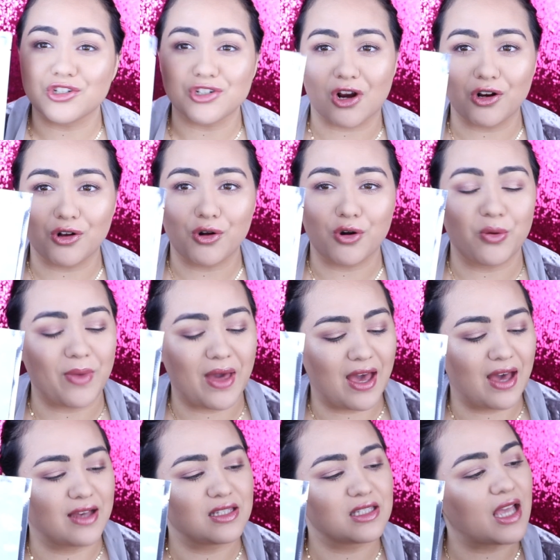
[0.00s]
Charcoal
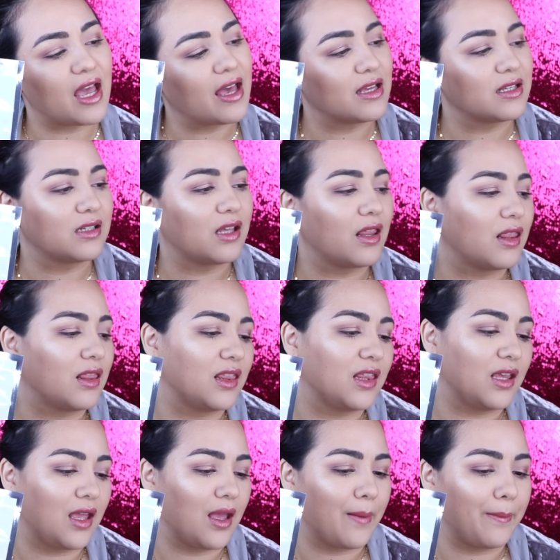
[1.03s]
Mask and
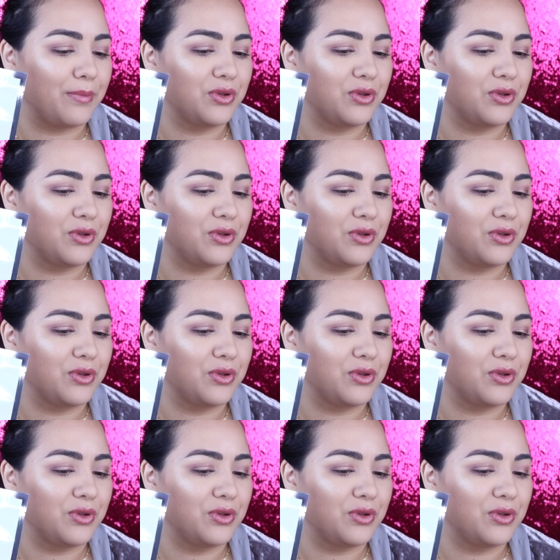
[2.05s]
the